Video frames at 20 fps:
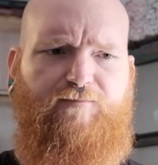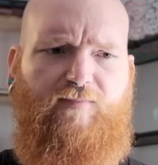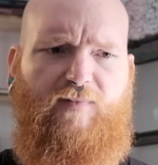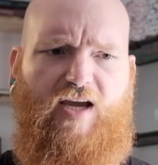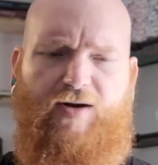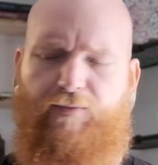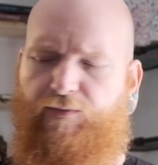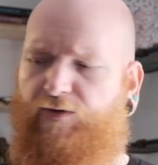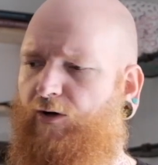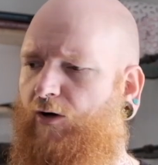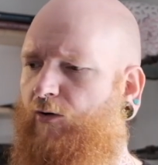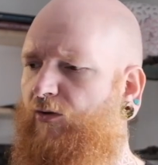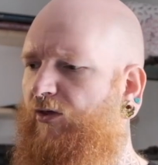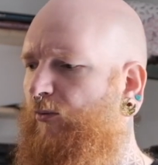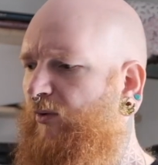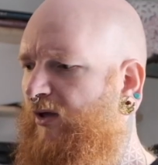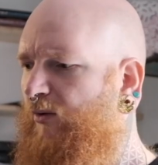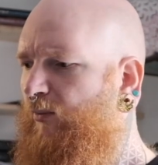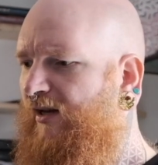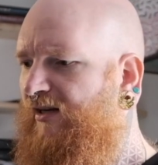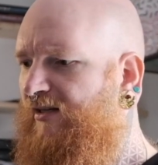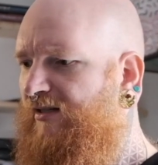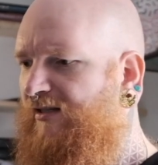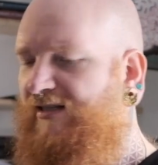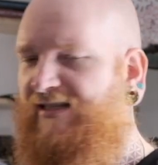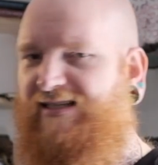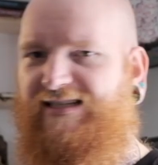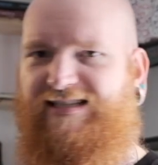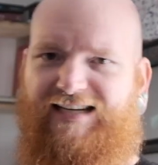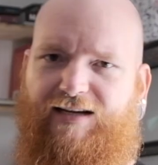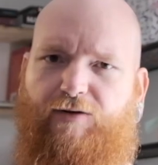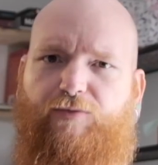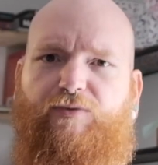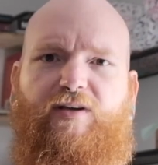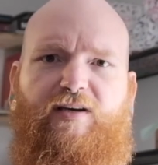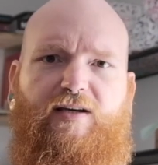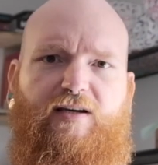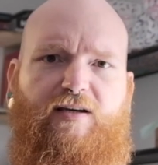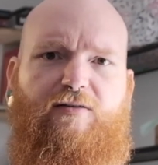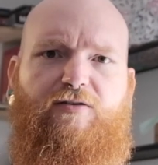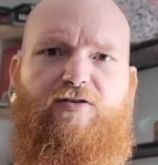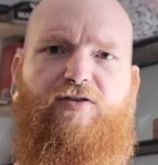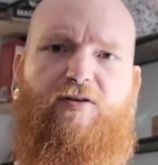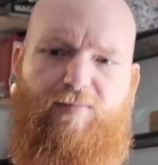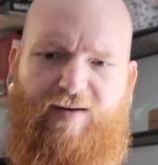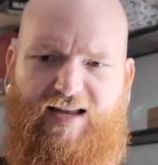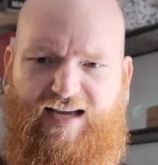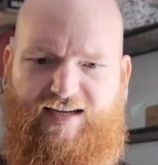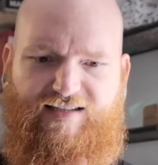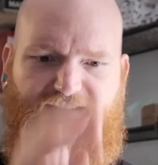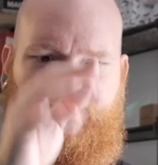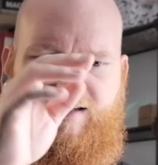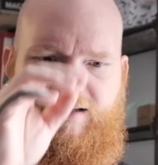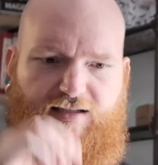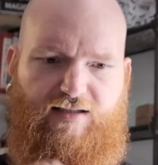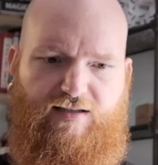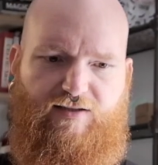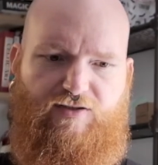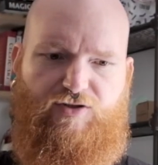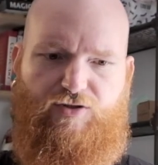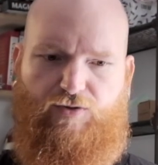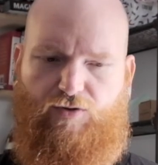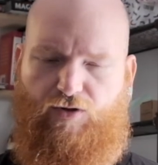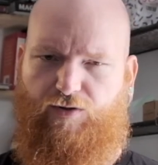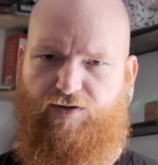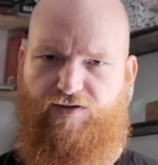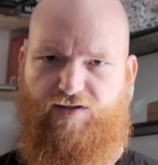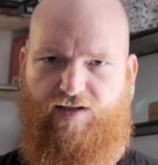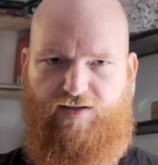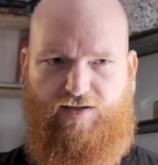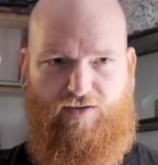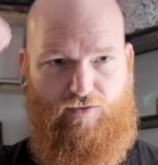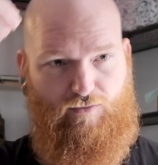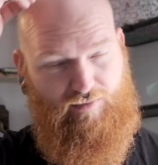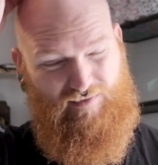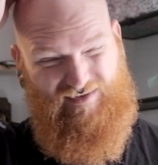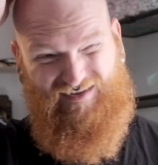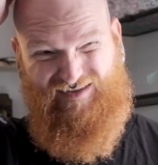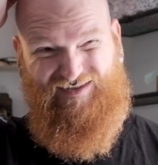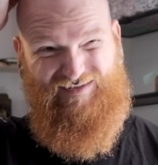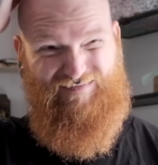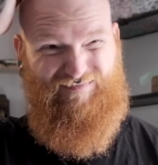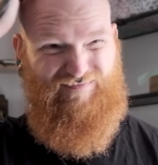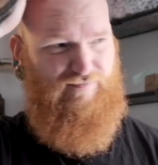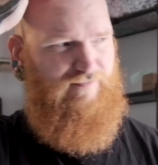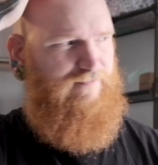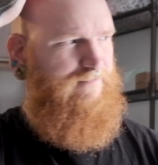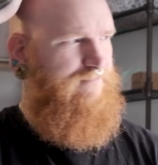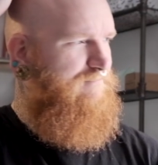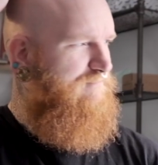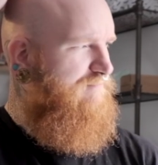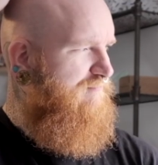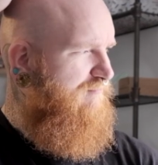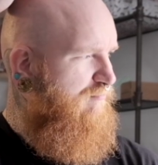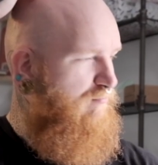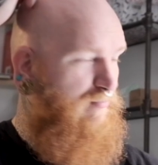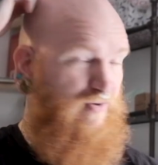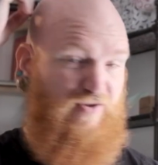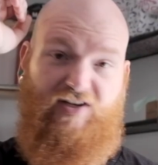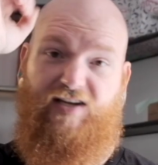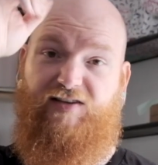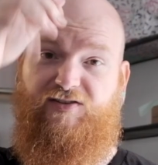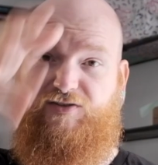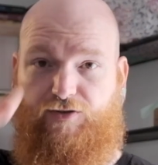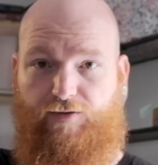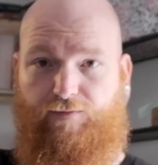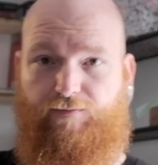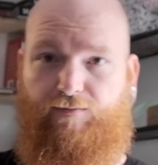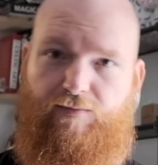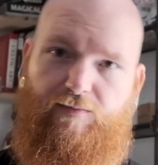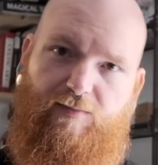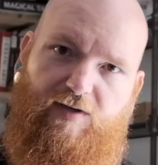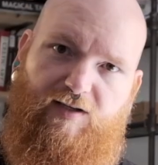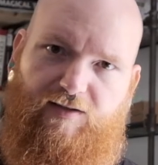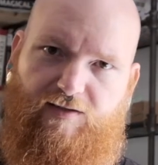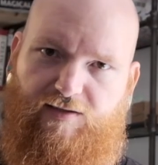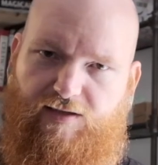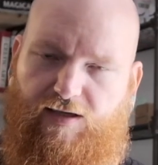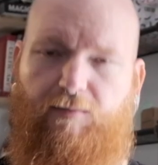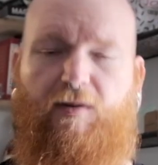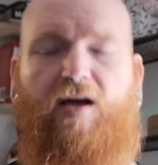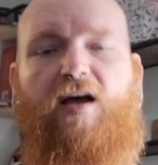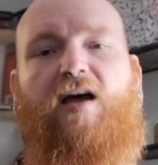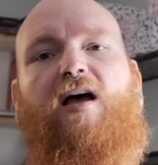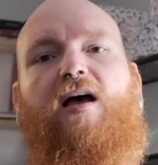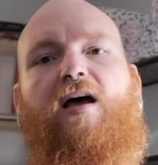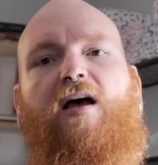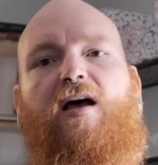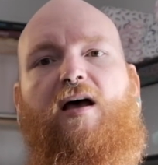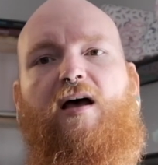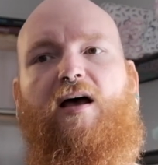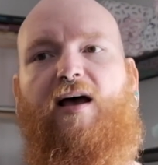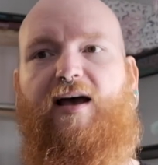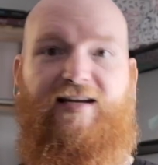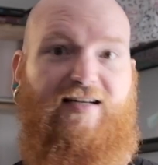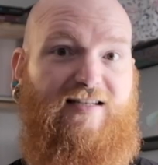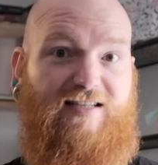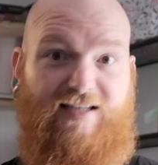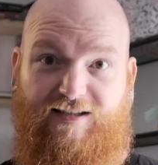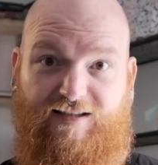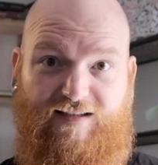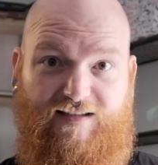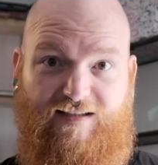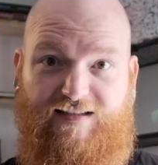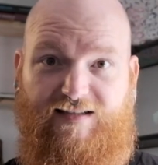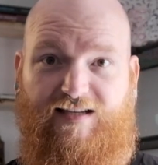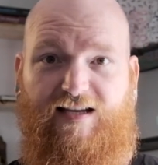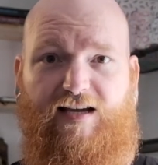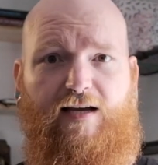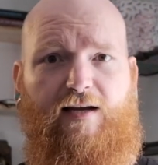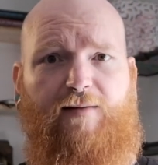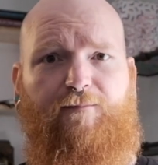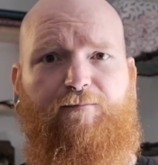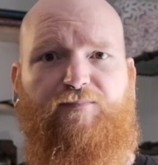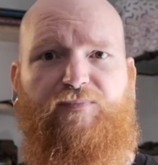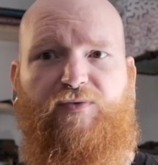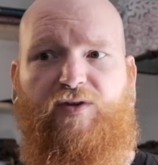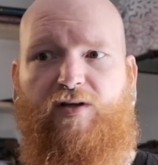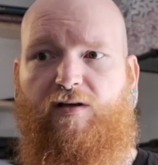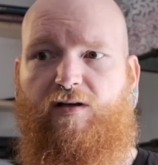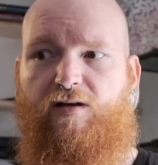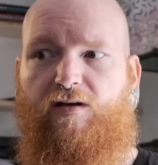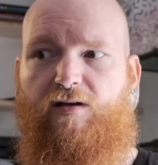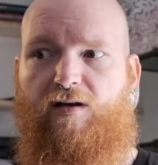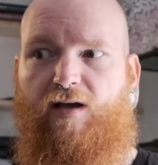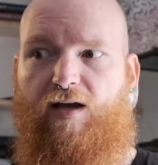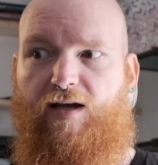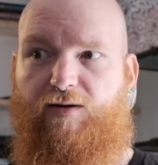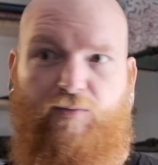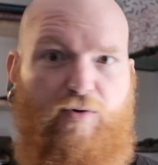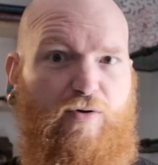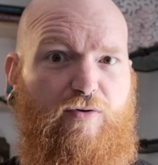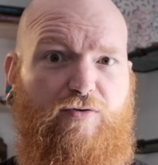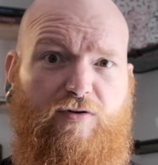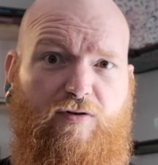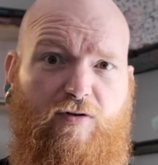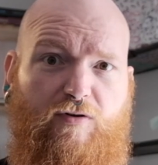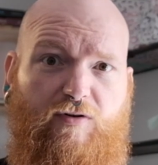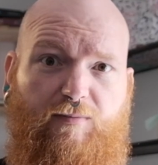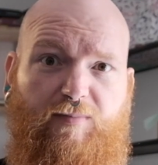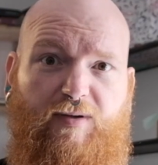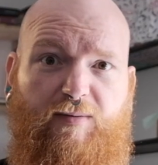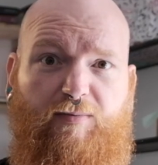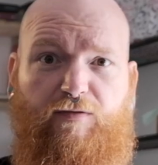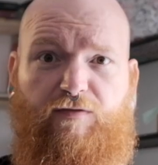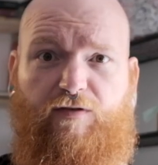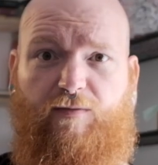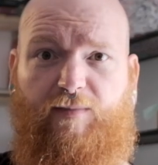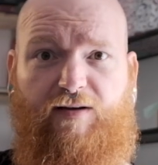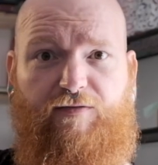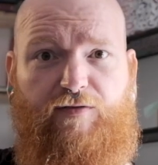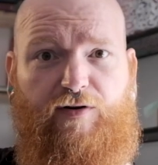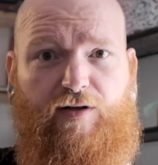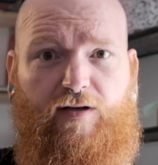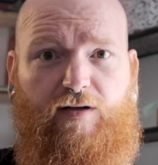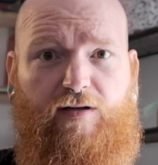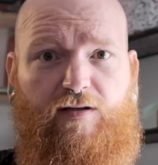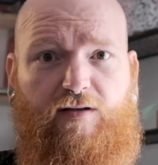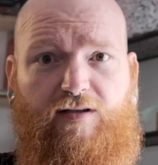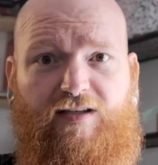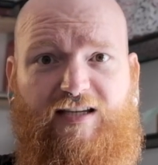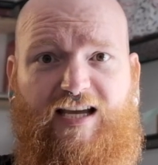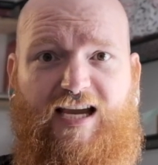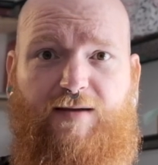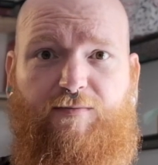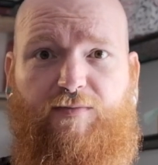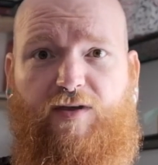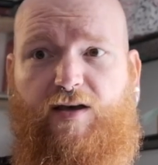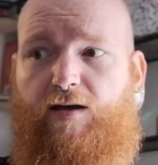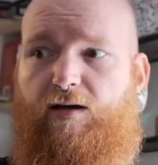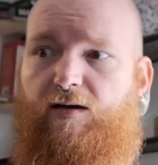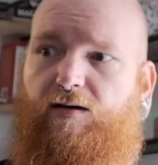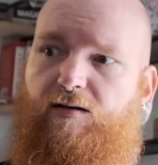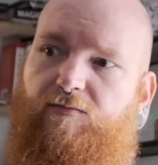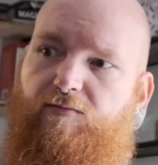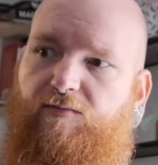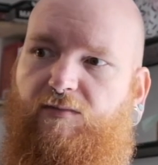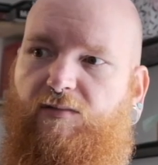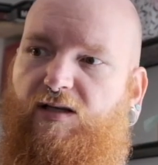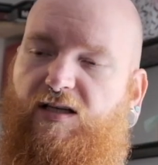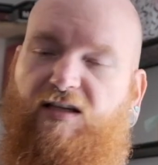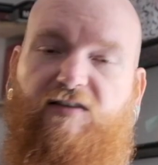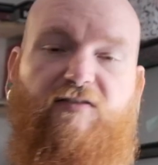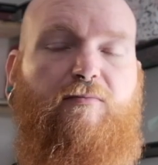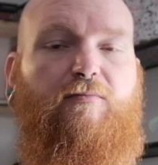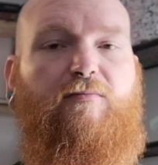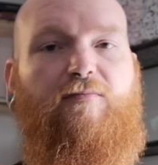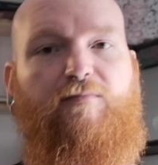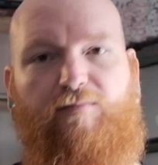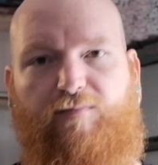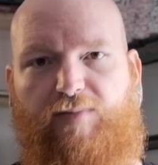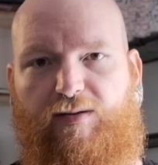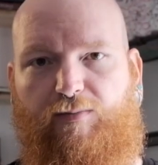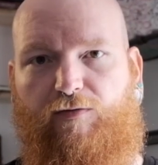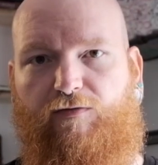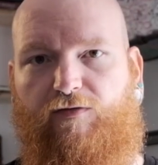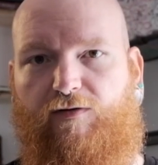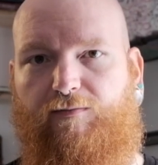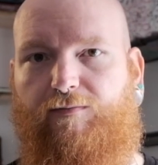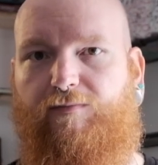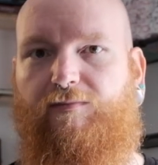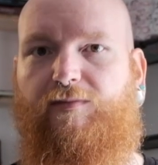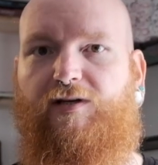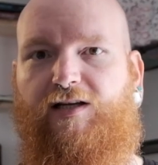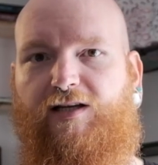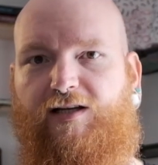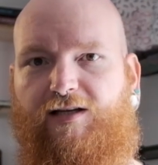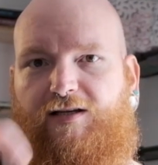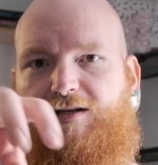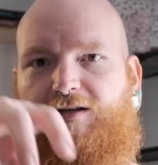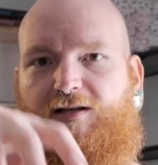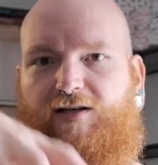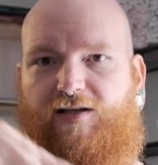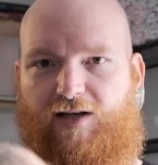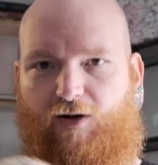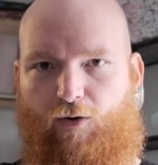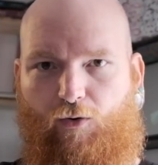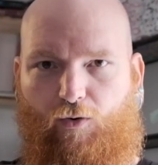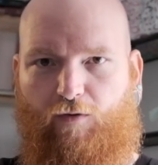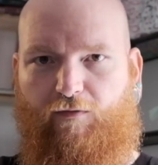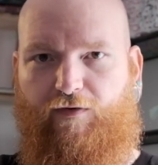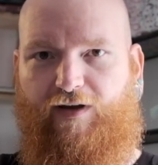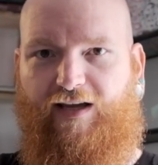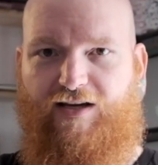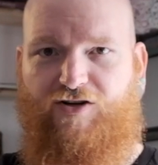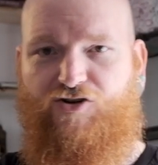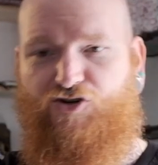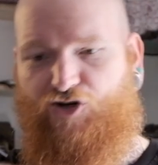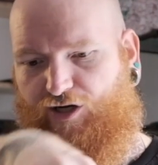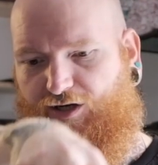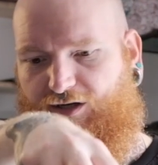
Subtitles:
And we know that we went down there to the Black Sea and to Constantinople, Byzantium at the time, and did things there. And we also know that people from Africa came there. Even people from all over Asia